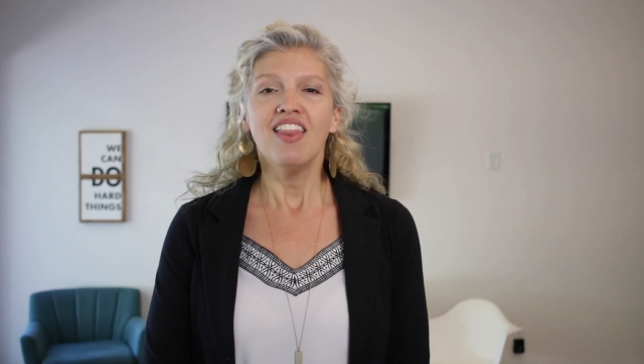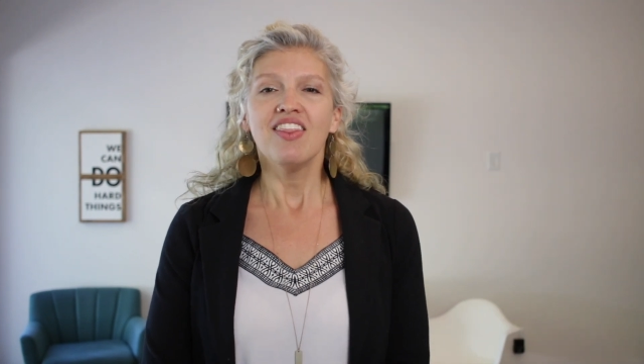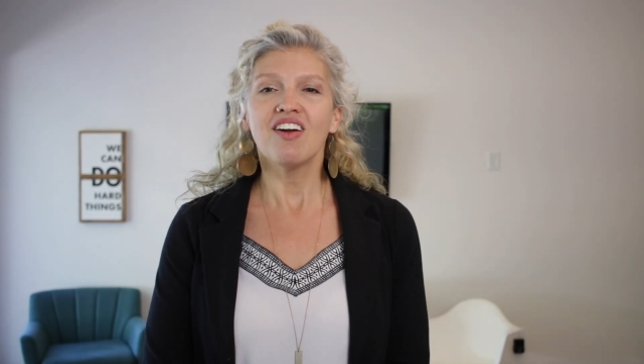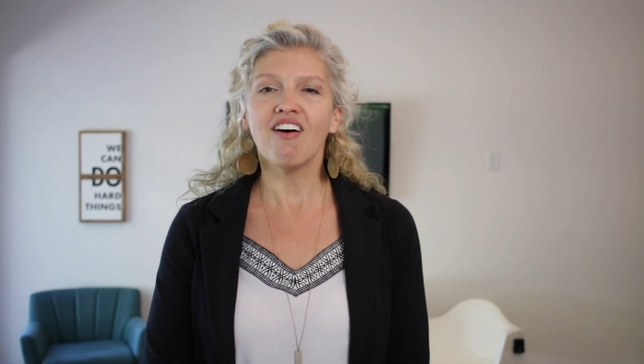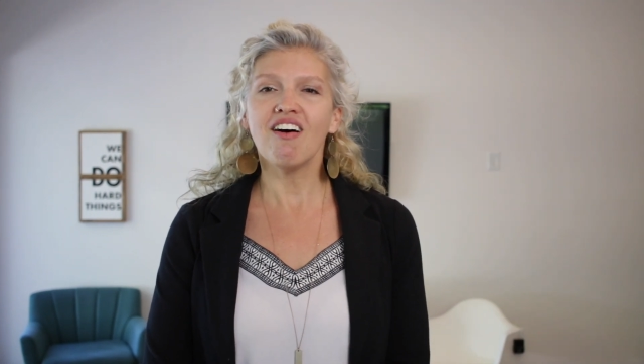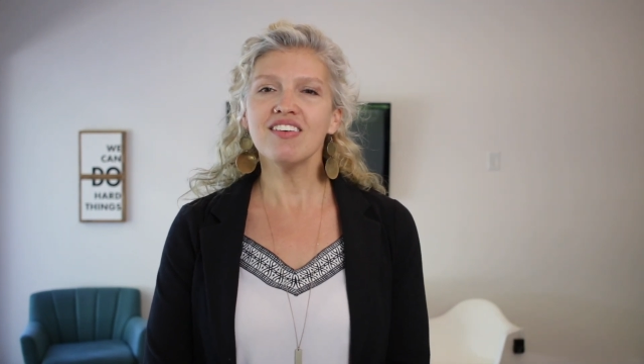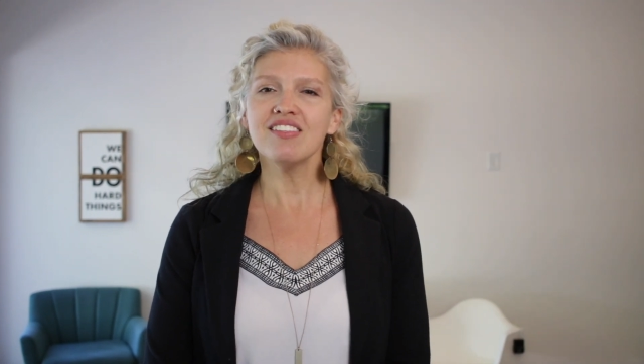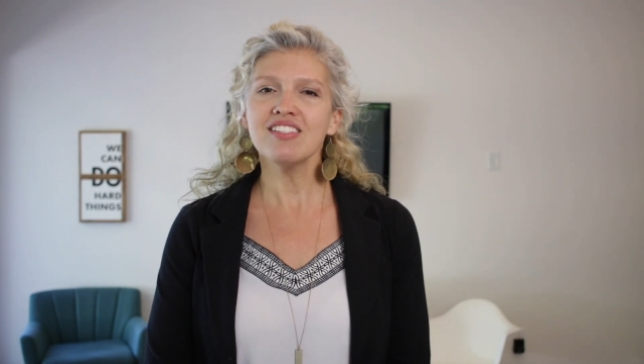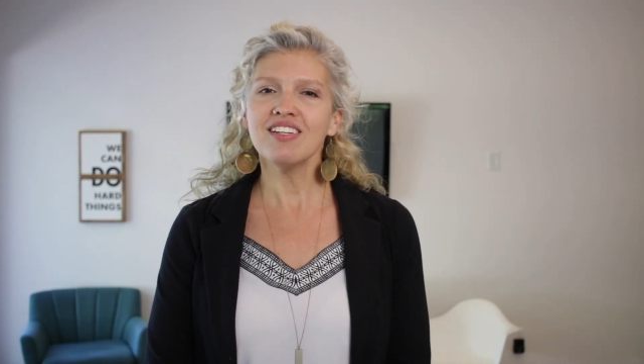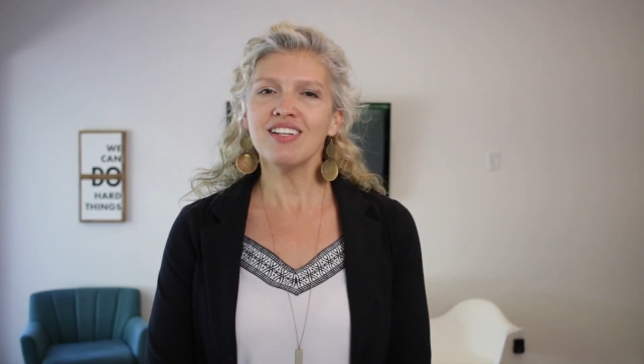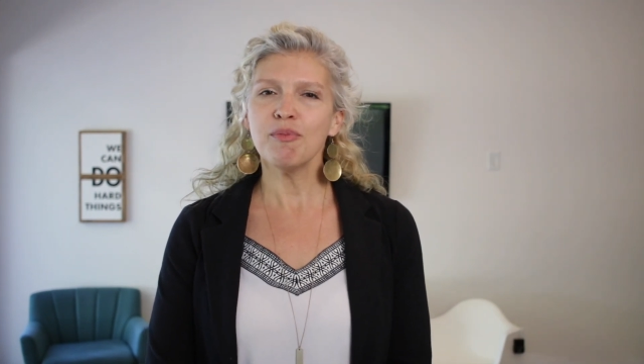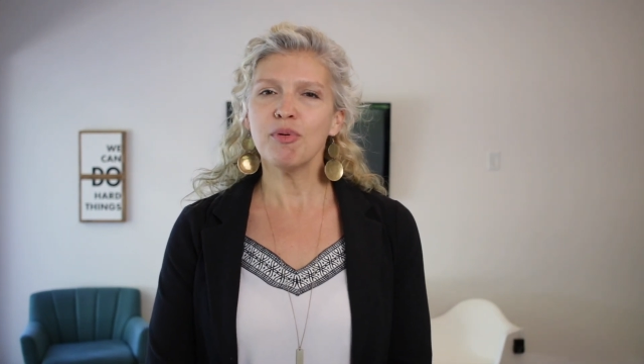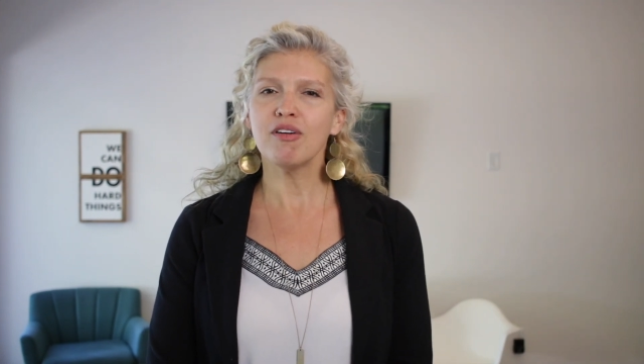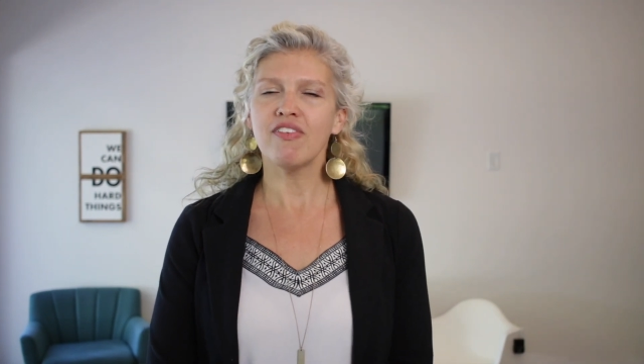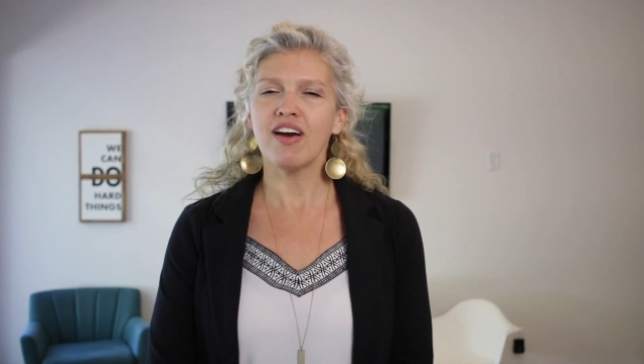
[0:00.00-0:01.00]
They're also going
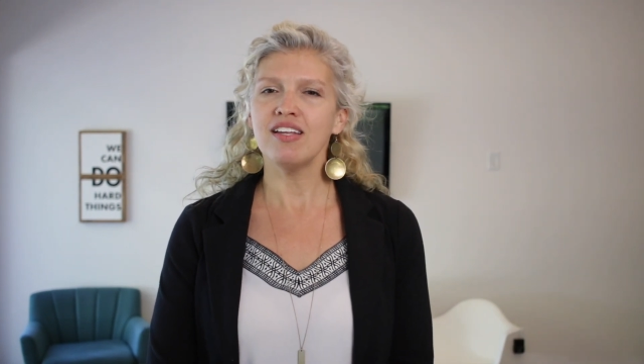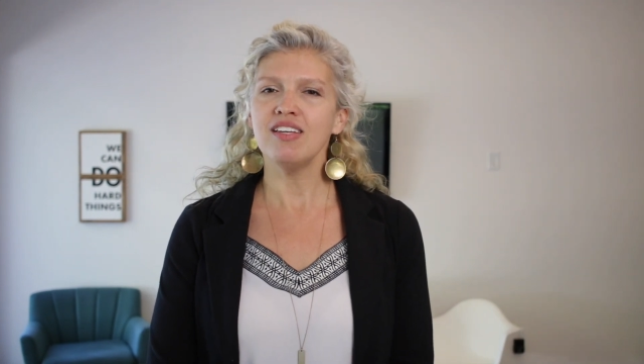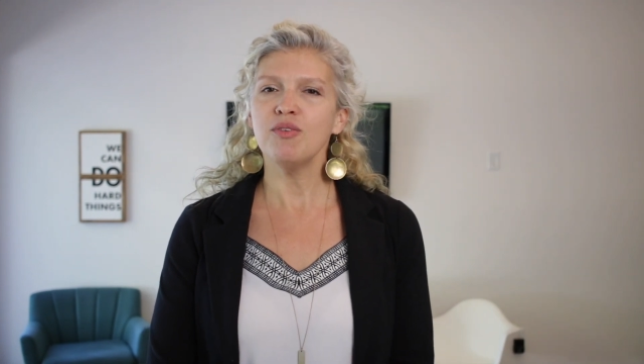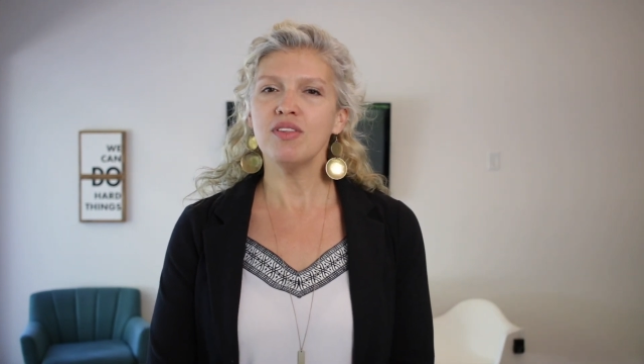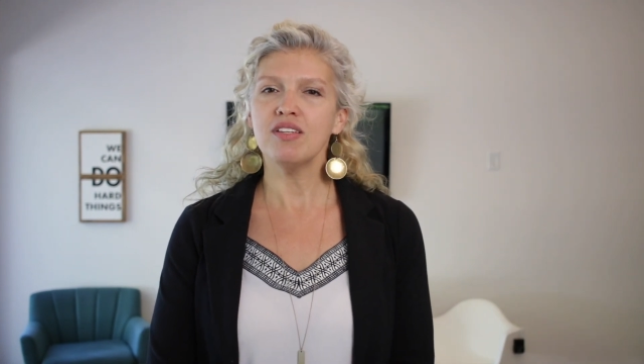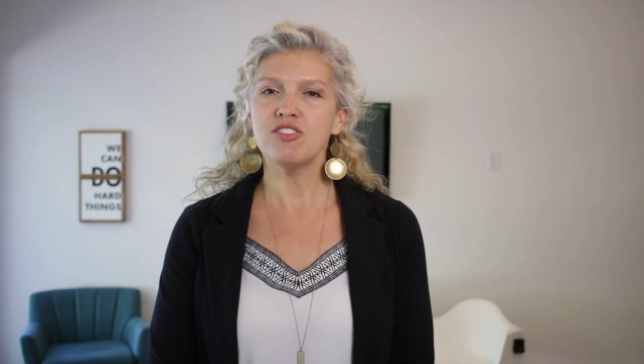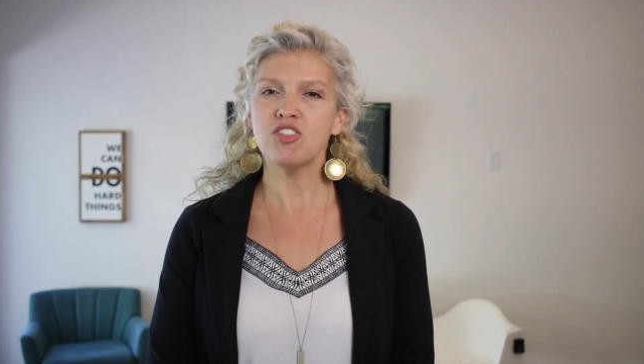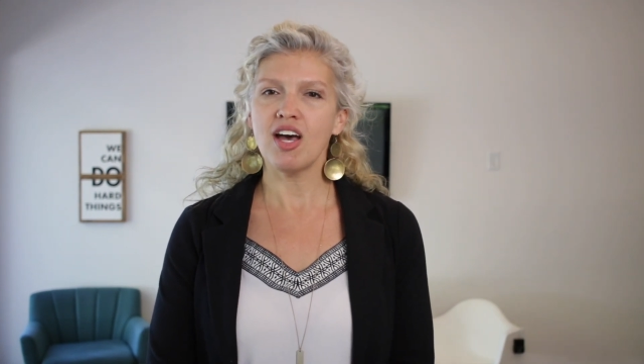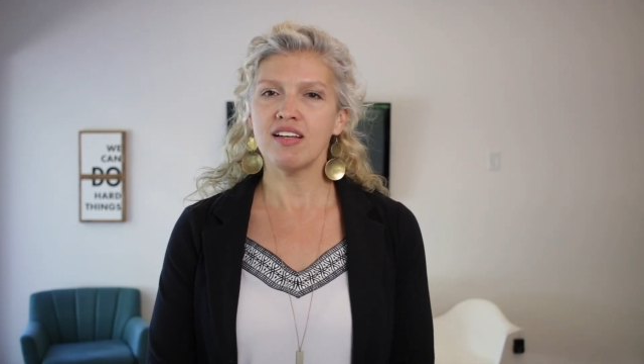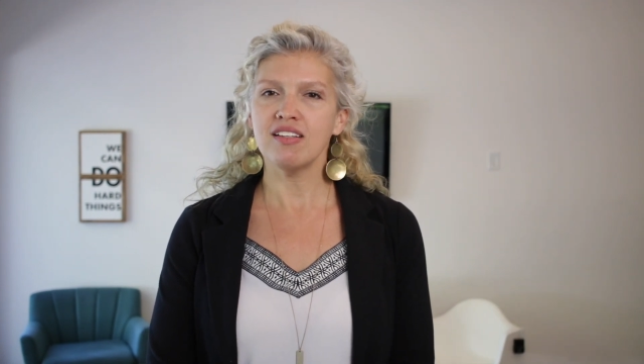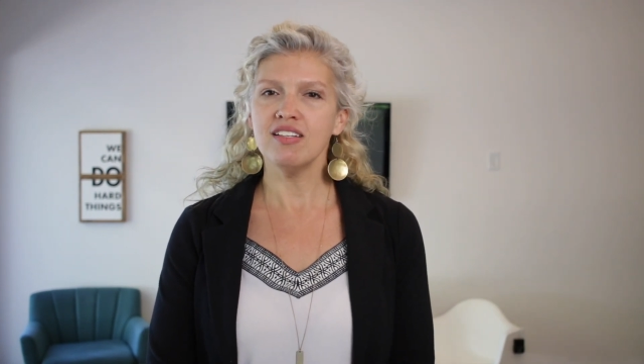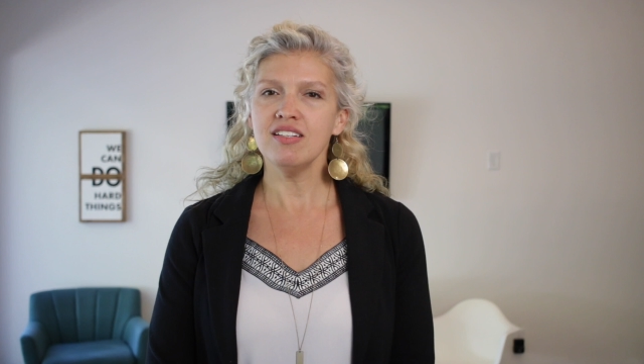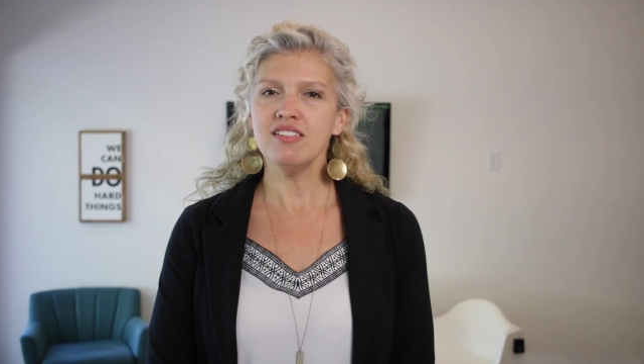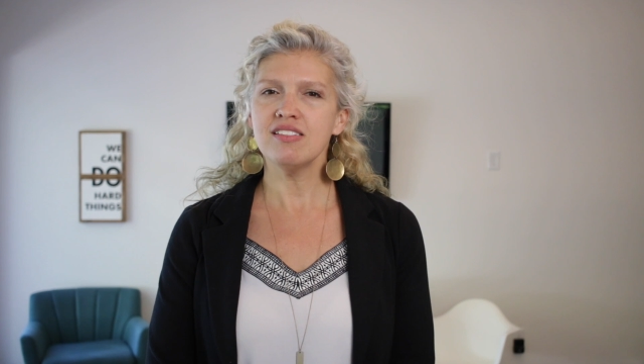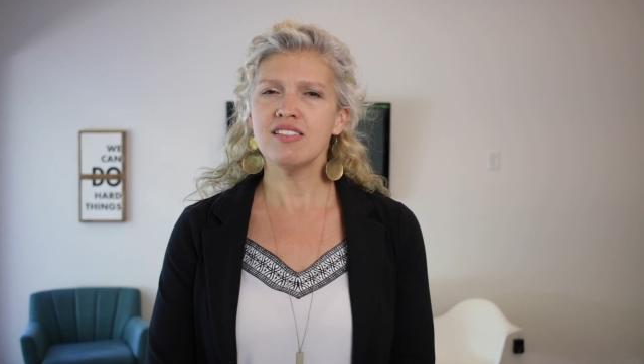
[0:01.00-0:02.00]
to provide you with a
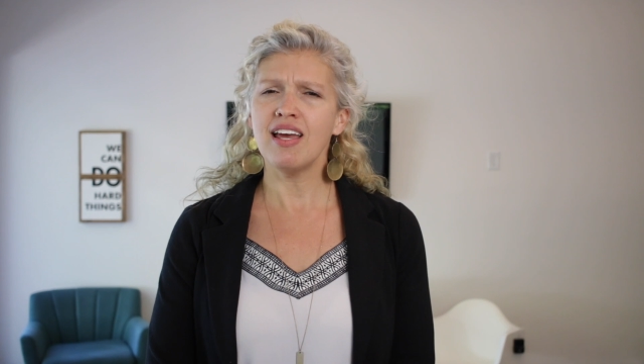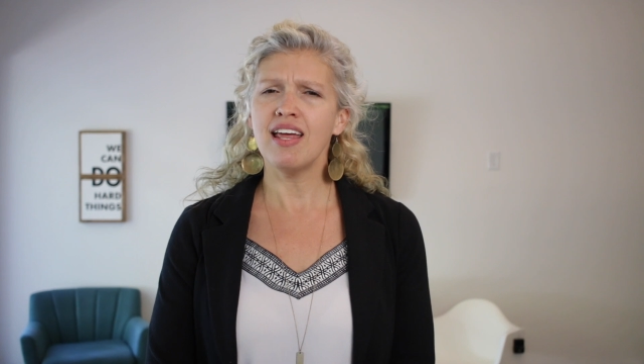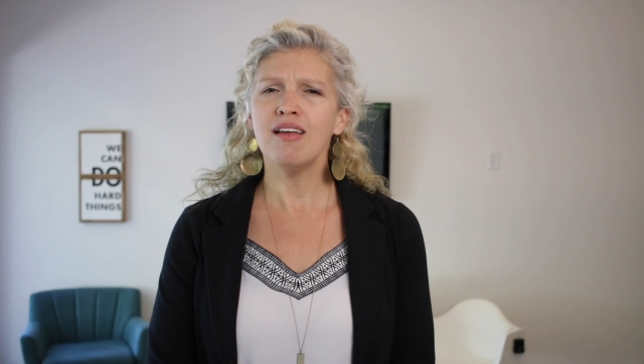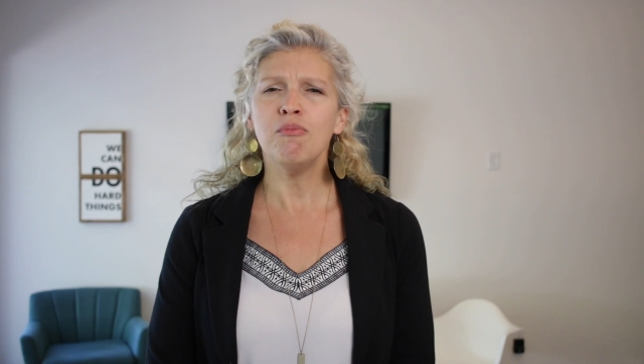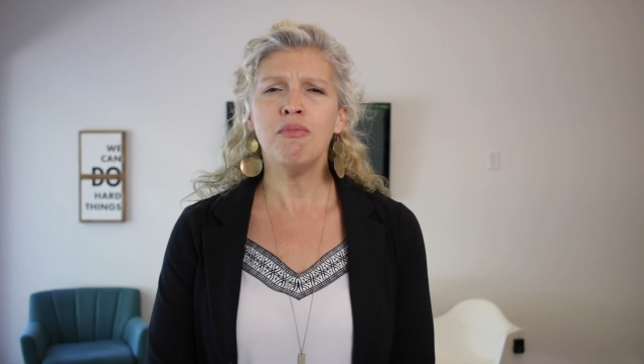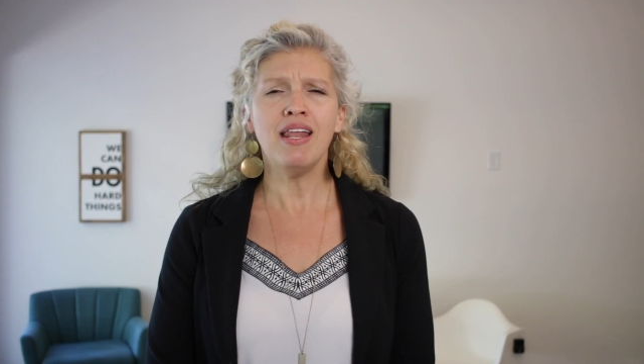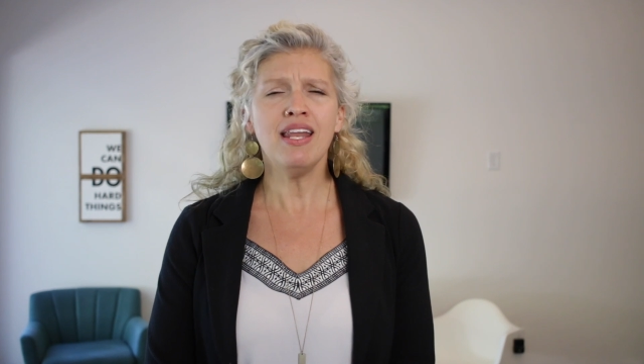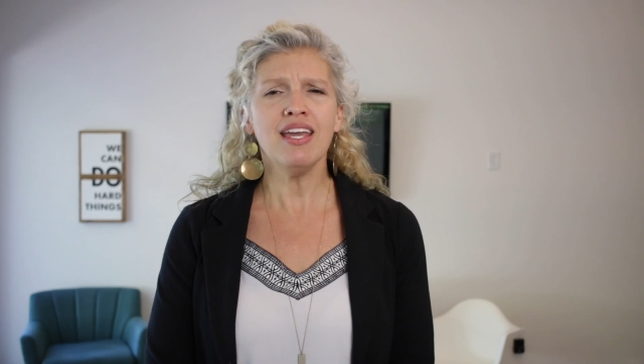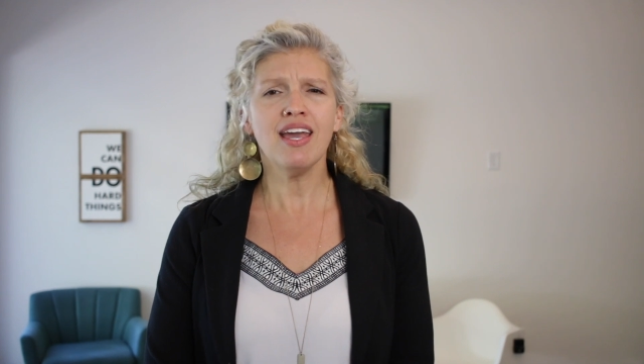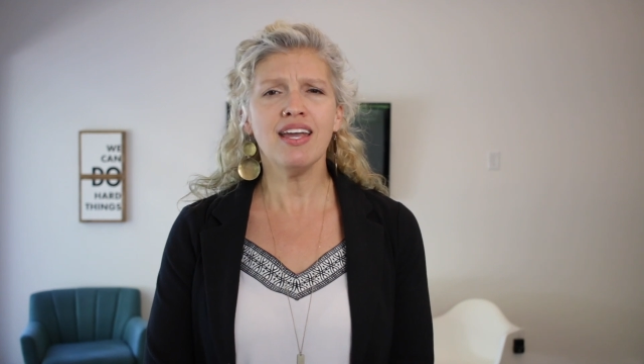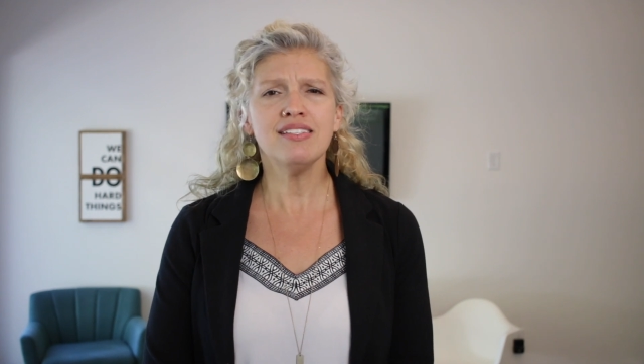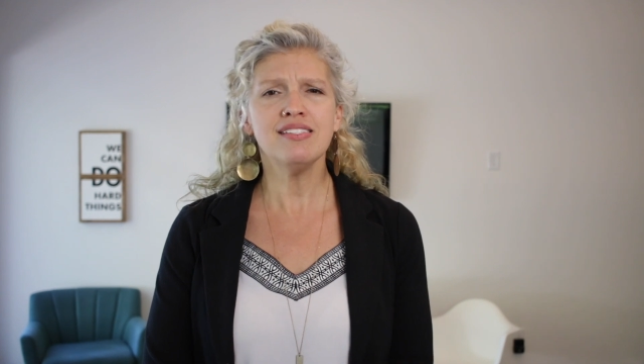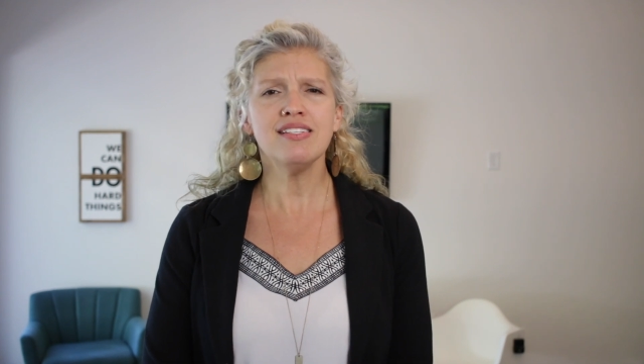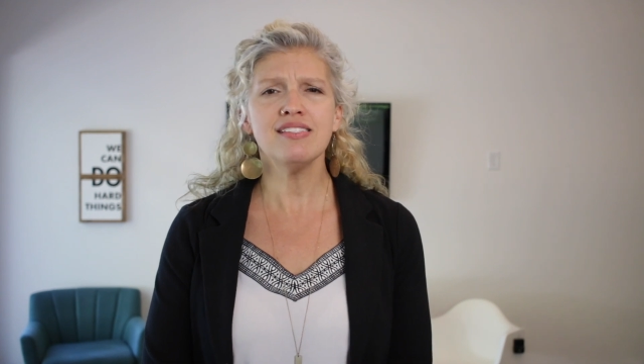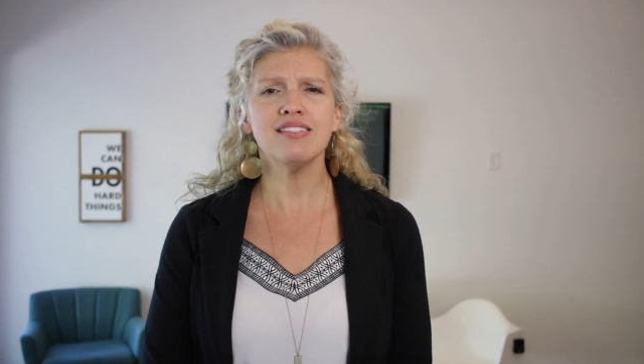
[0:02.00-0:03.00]
checklist and in many
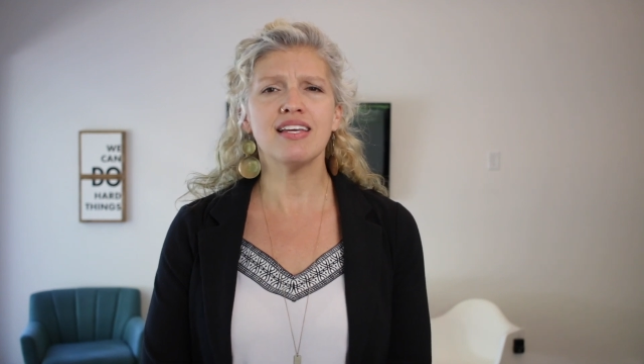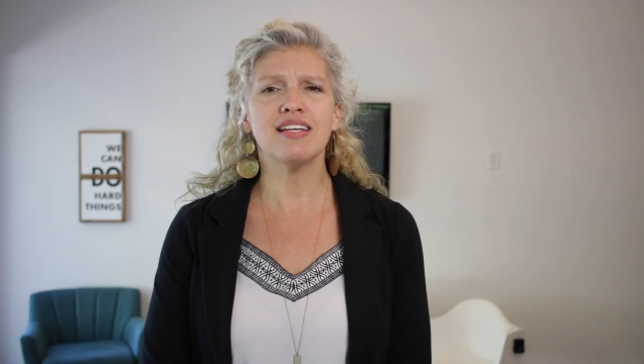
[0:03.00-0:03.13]
cases,